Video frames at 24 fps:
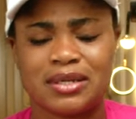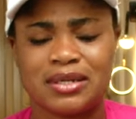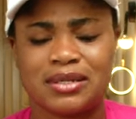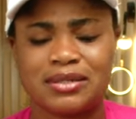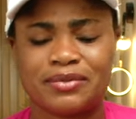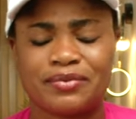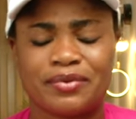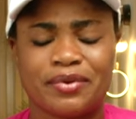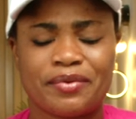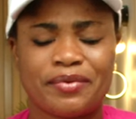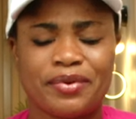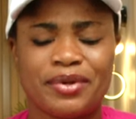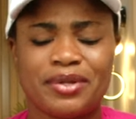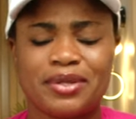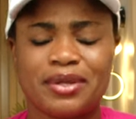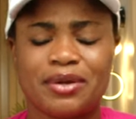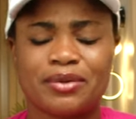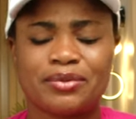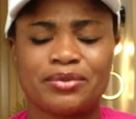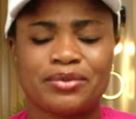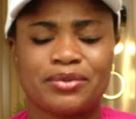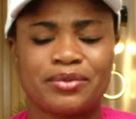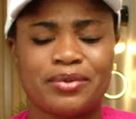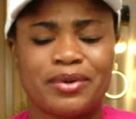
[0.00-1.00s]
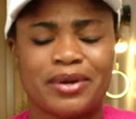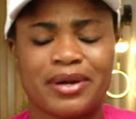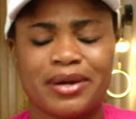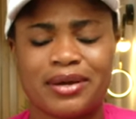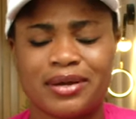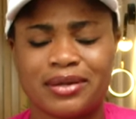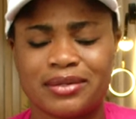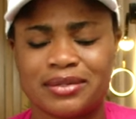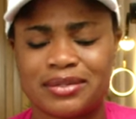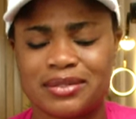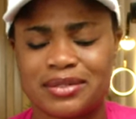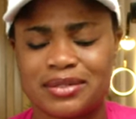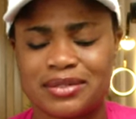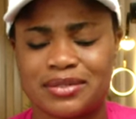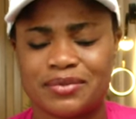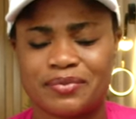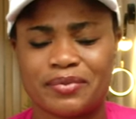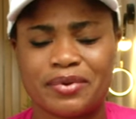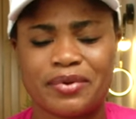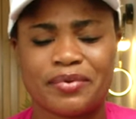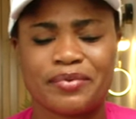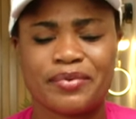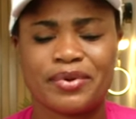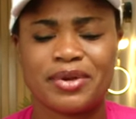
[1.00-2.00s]
He's very down to earth. He's
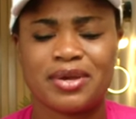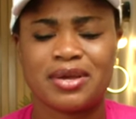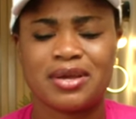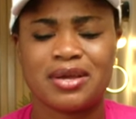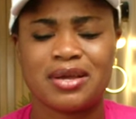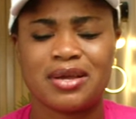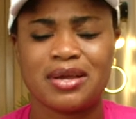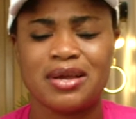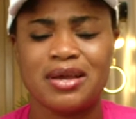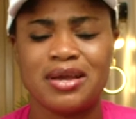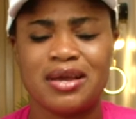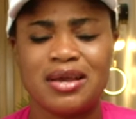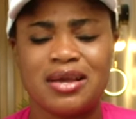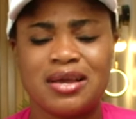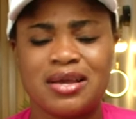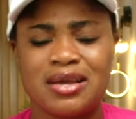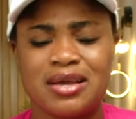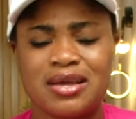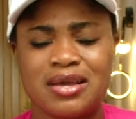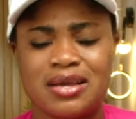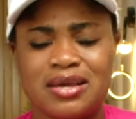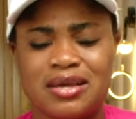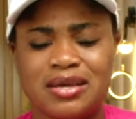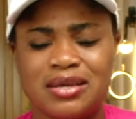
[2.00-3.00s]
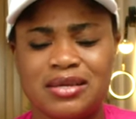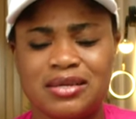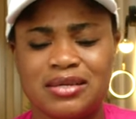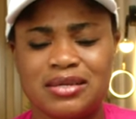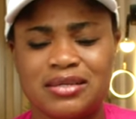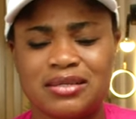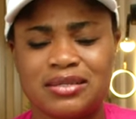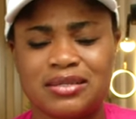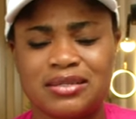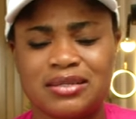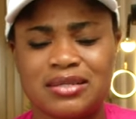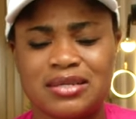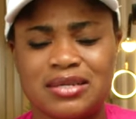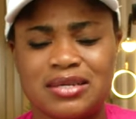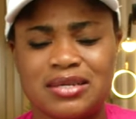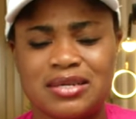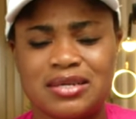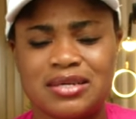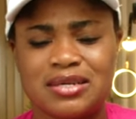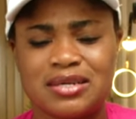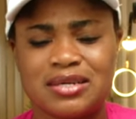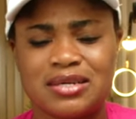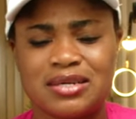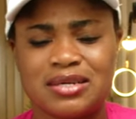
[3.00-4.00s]
very. He's,
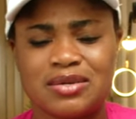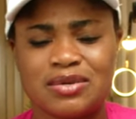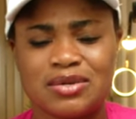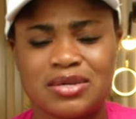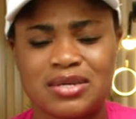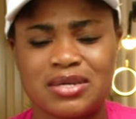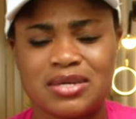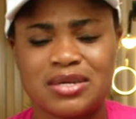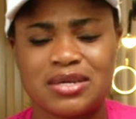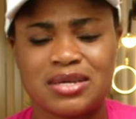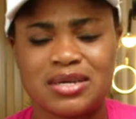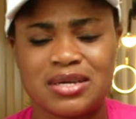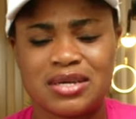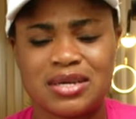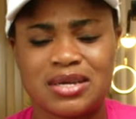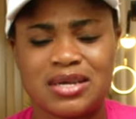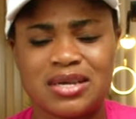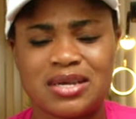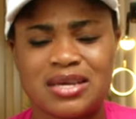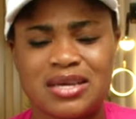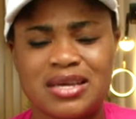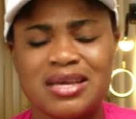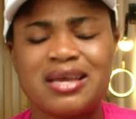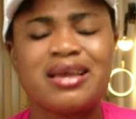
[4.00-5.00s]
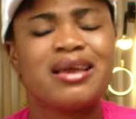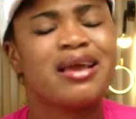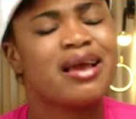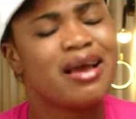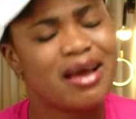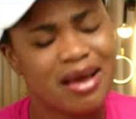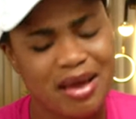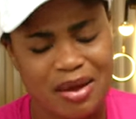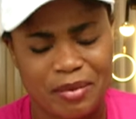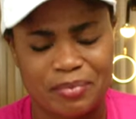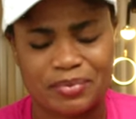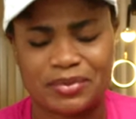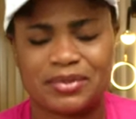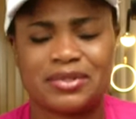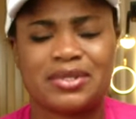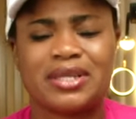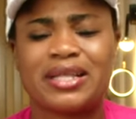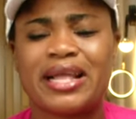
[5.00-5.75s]
he, he helps.